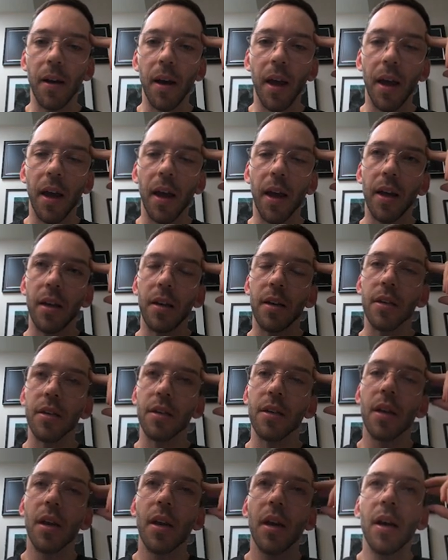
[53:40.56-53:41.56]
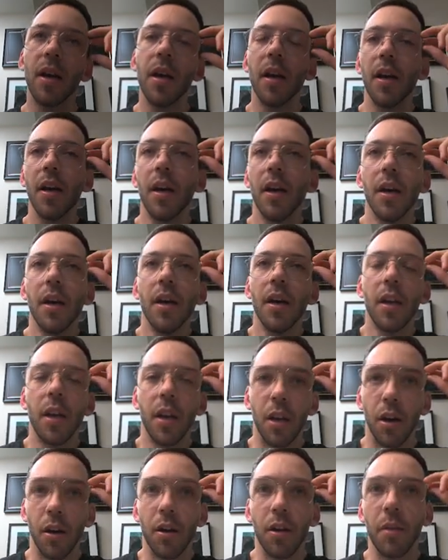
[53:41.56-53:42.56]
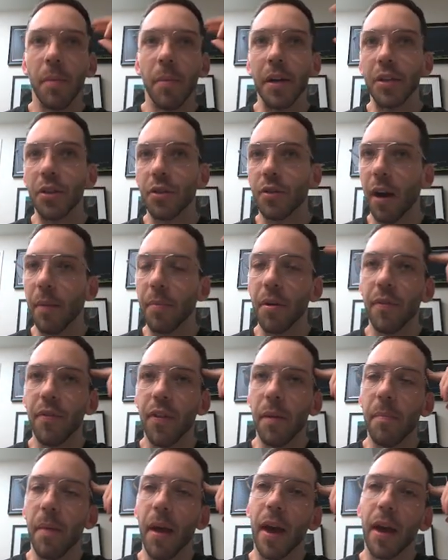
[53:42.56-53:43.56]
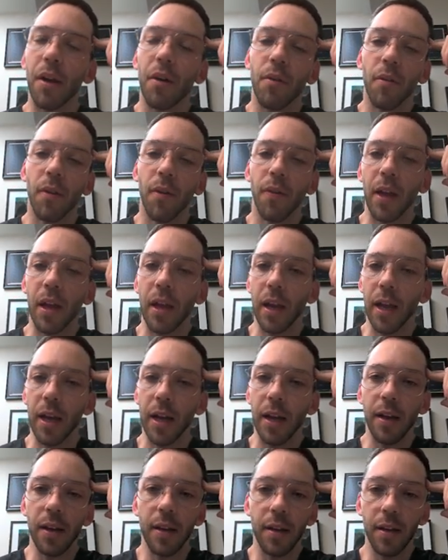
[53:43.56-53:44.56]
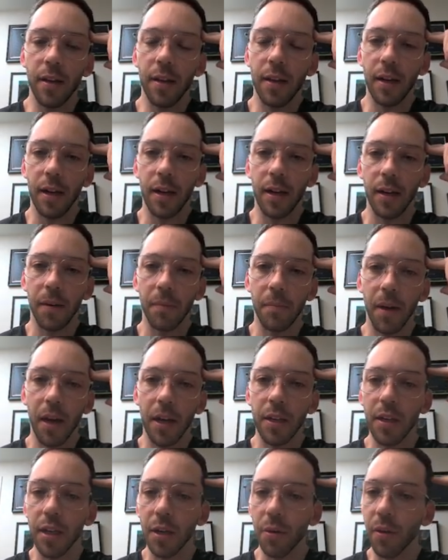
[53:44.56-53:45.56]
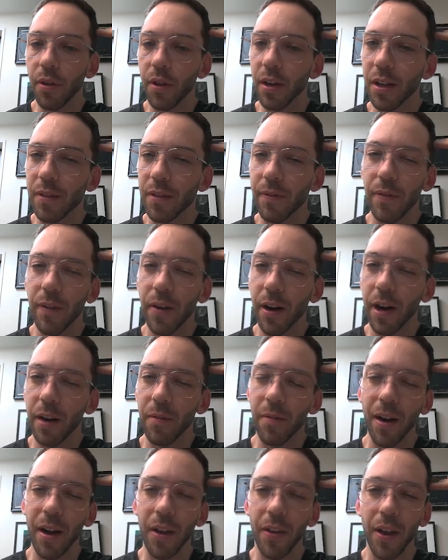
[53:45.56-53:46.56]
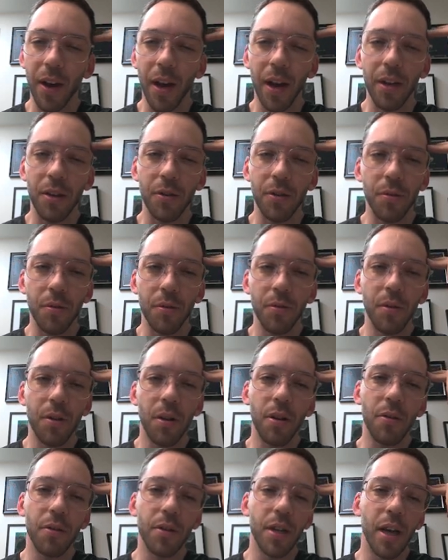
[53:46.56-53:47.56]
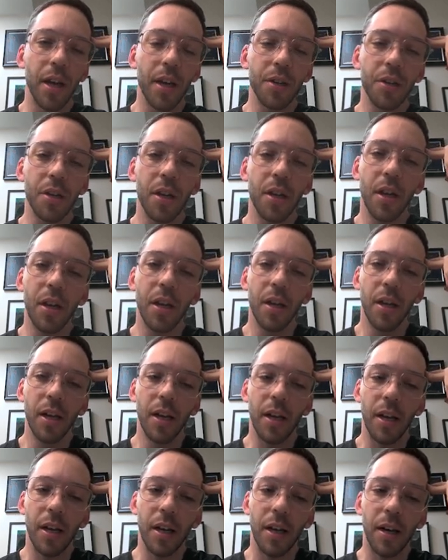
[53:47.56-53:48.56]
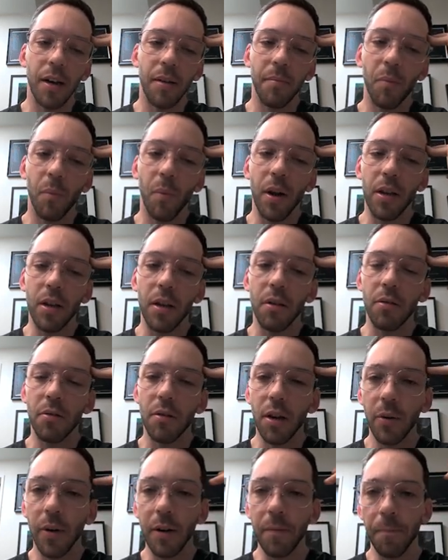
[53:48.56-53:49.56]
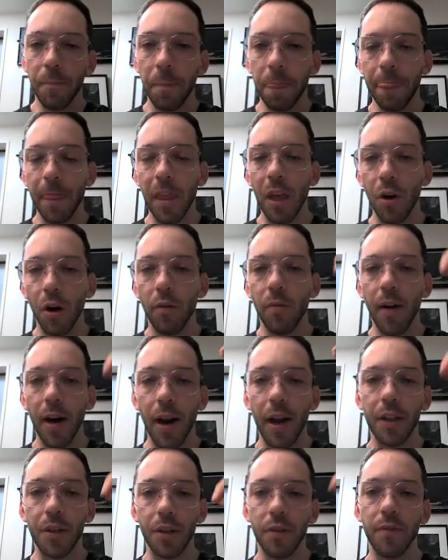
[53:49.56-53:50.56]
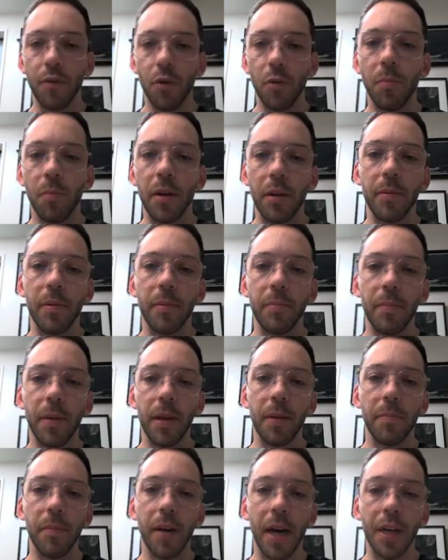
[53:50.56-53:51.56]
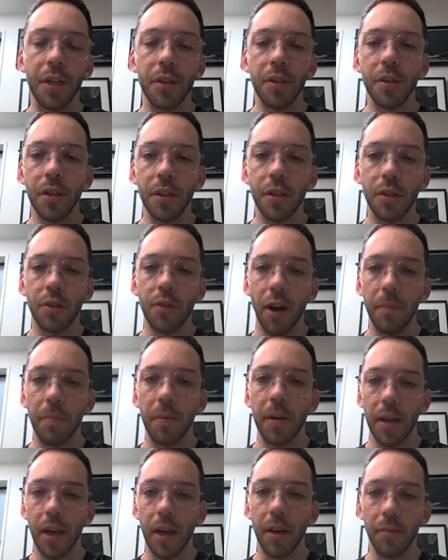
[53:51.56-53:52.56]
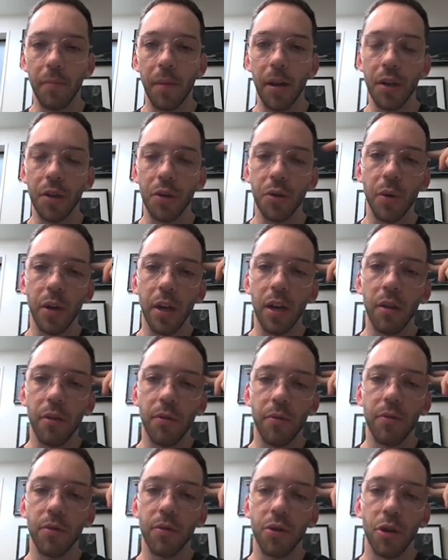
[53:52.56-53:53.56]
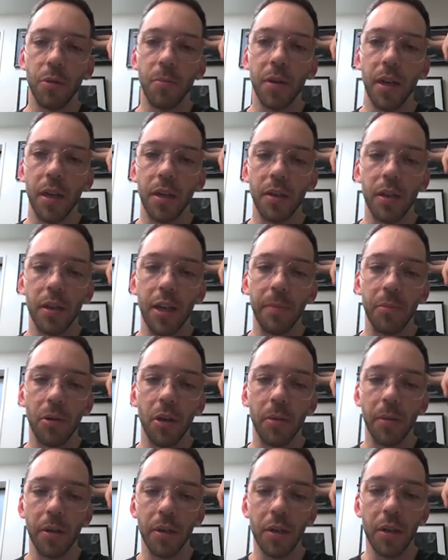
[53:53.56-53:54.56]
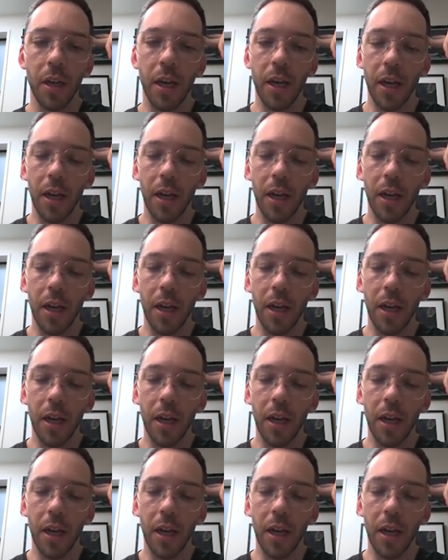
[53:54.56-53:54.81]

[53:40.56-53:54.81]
and, you know, he might scrape it off their back or on their leg and deal with it. It's very rare that I do curettage. When you do it, you go right out to 4 millimeter margins. You're scraping down, making sure you're getting through the tumor down to deep dermis.